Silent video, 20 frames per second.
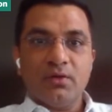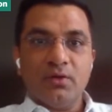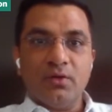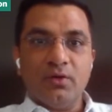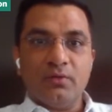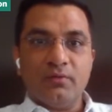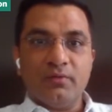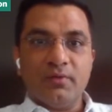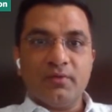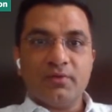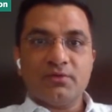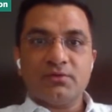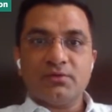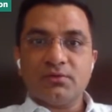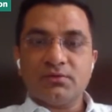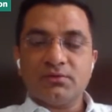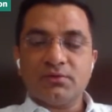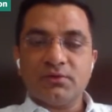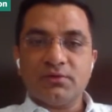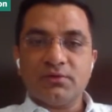Or when
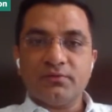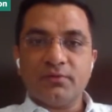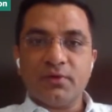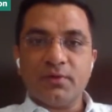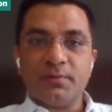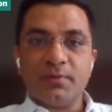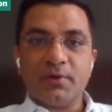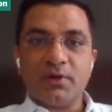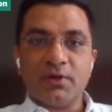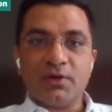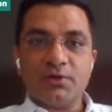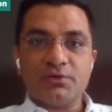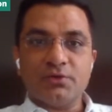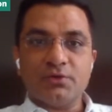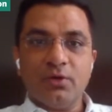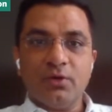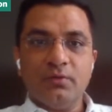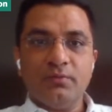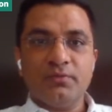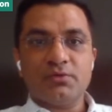you're searching for a particular
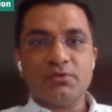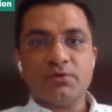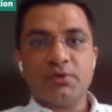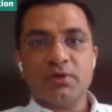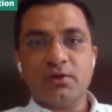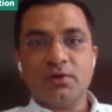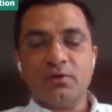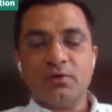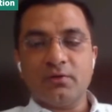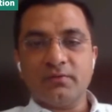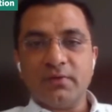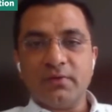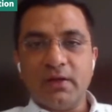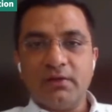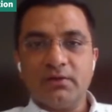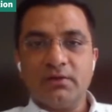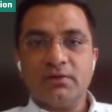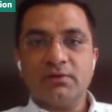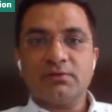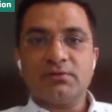job, you used to get a lot of
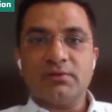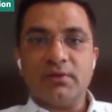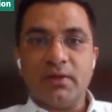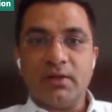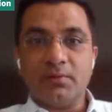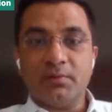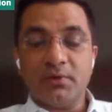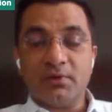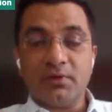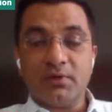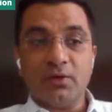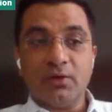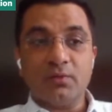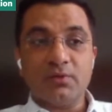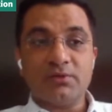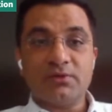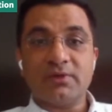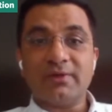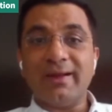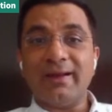candidates there. But now
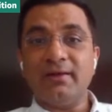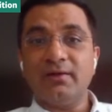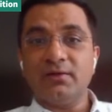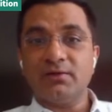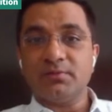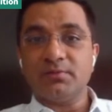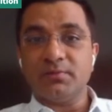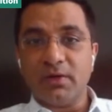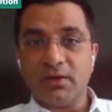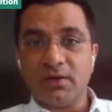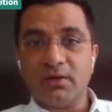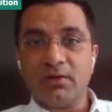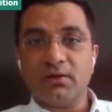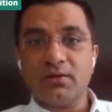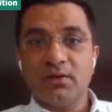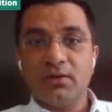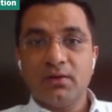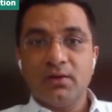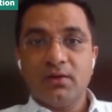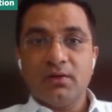it's a candidates market,
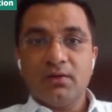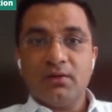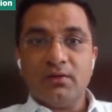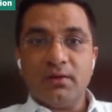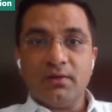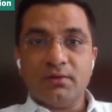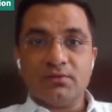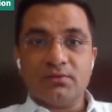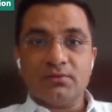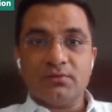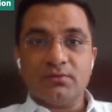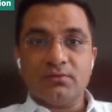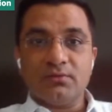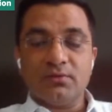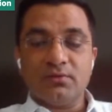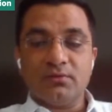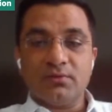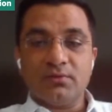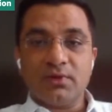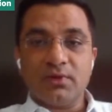right?
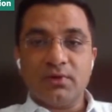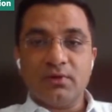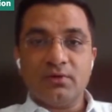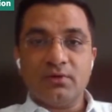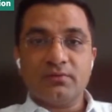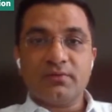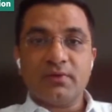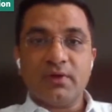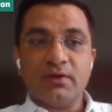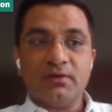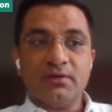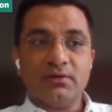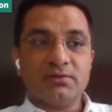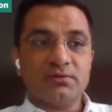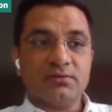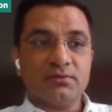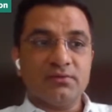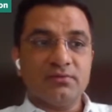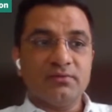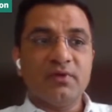So there are a lot of candidates.
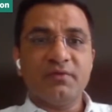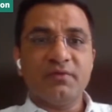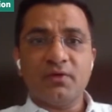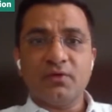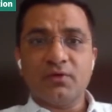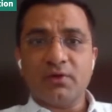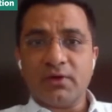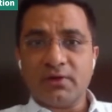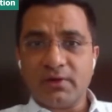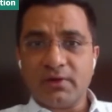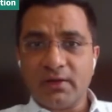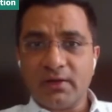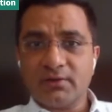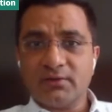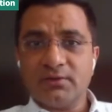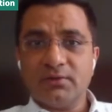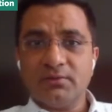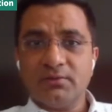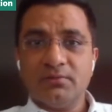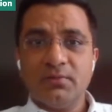Difficult to attract
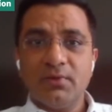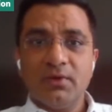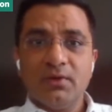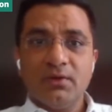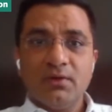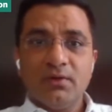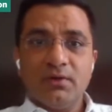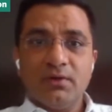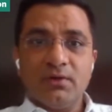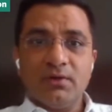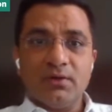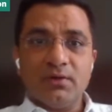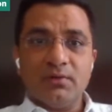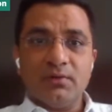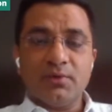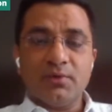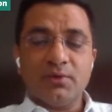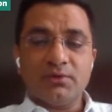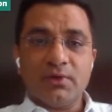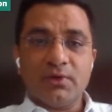them
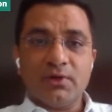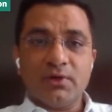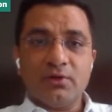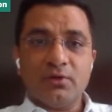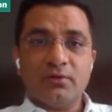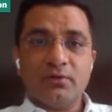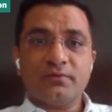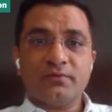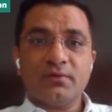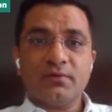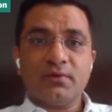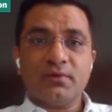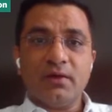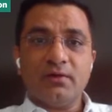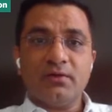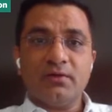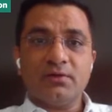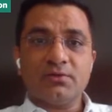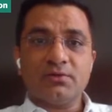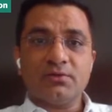because there are a lot of
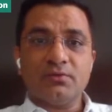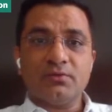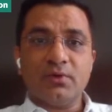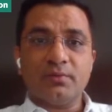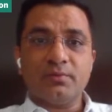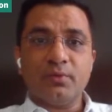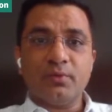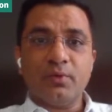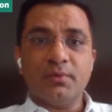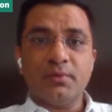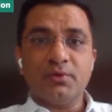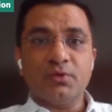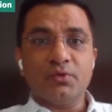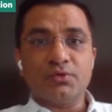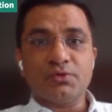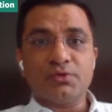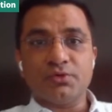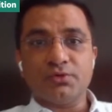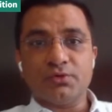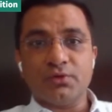candidates who are probably no
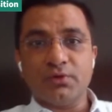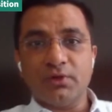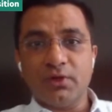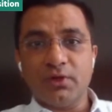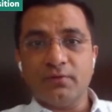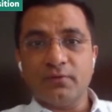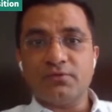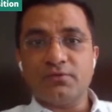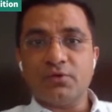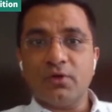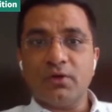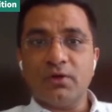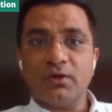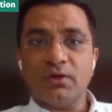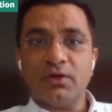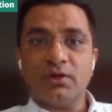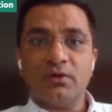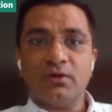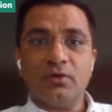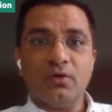shoes on the day of
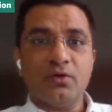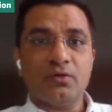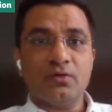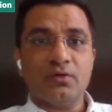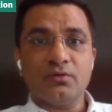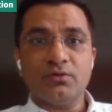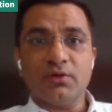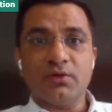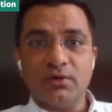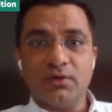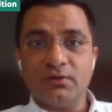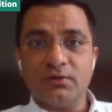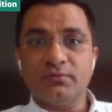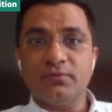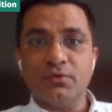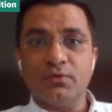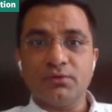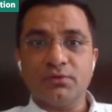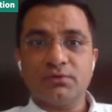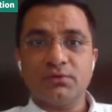joining or on the
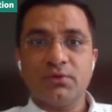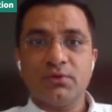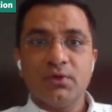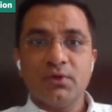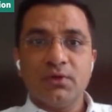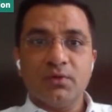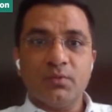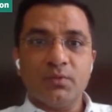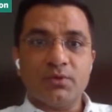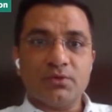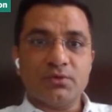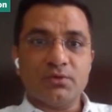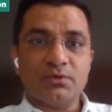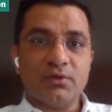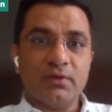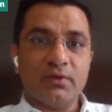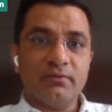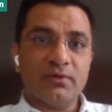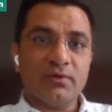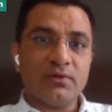interviews, which I've
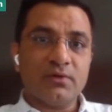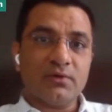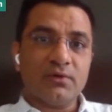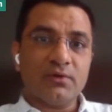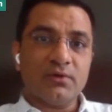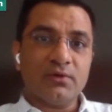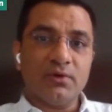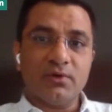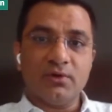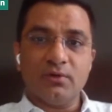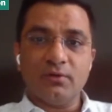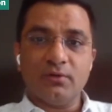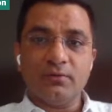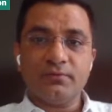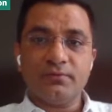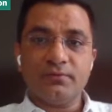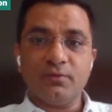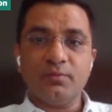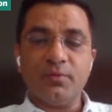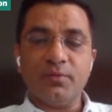never heard of
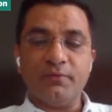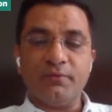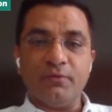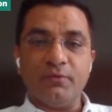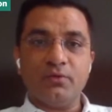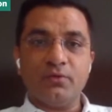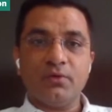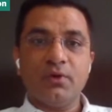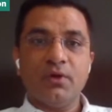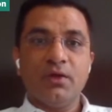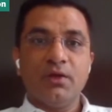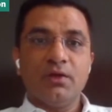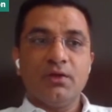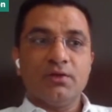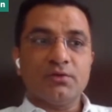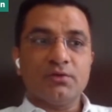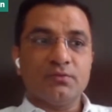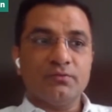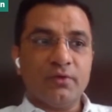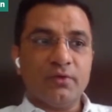before.
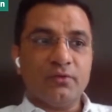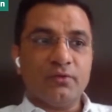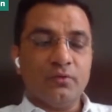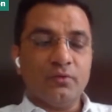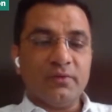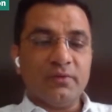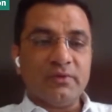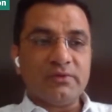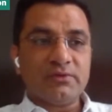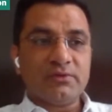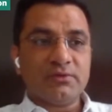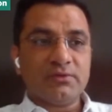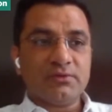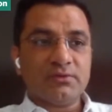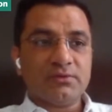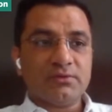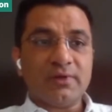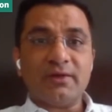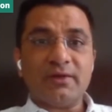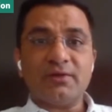So we have to always
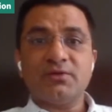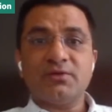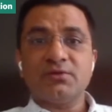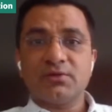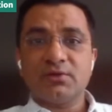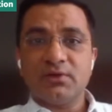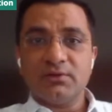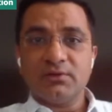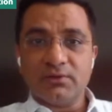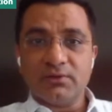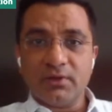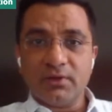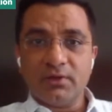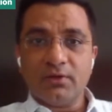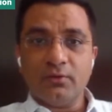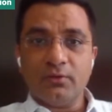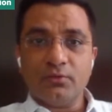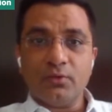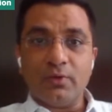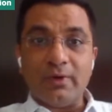strategically think
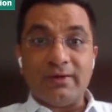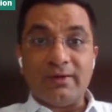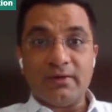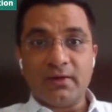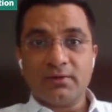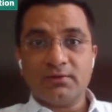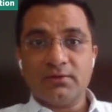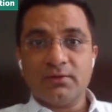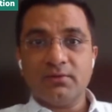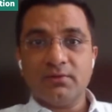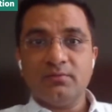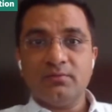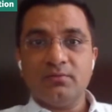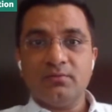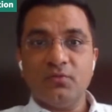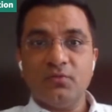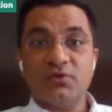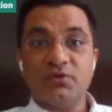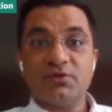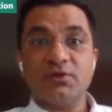how to attract them,
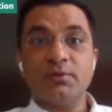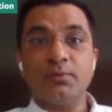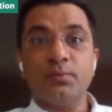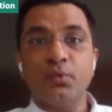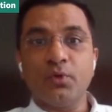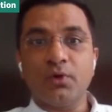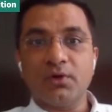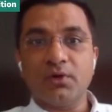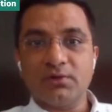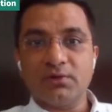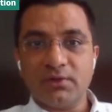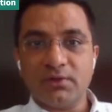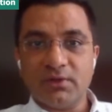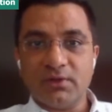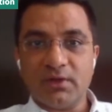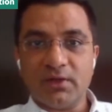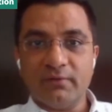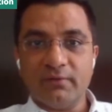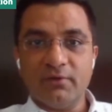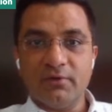which are the portals that they're
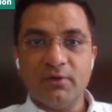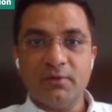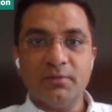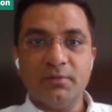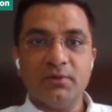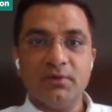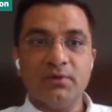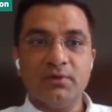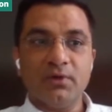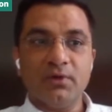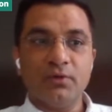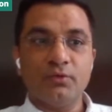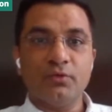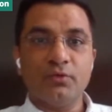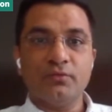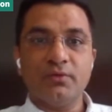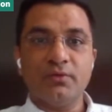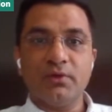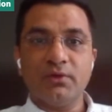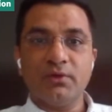available, how do
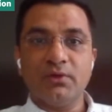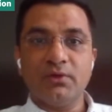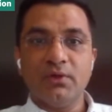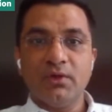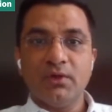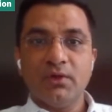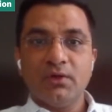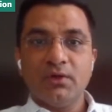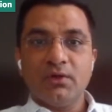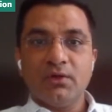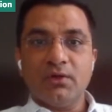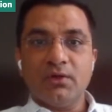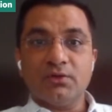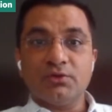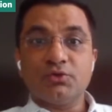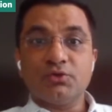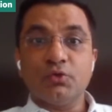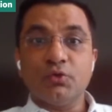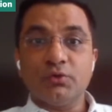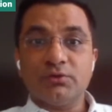we
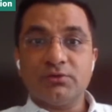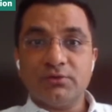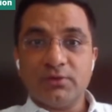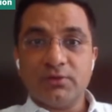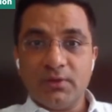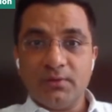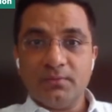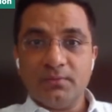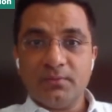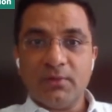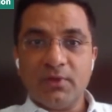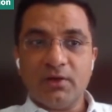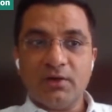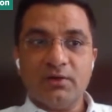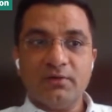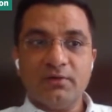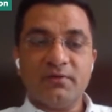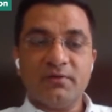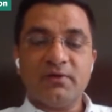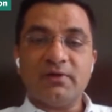source them. There are
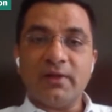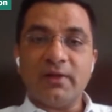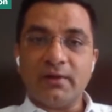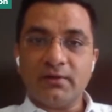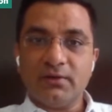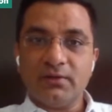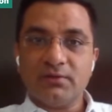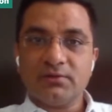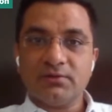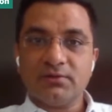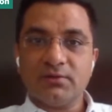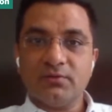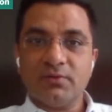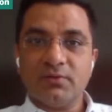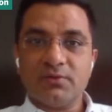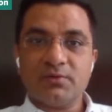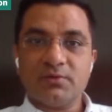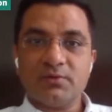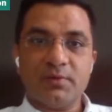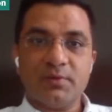different techniques in
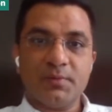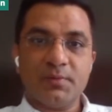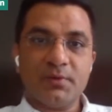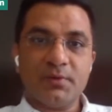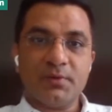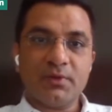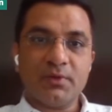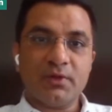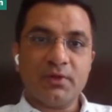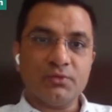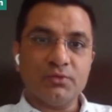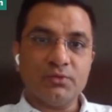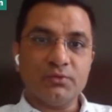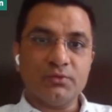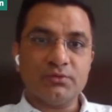which people can source.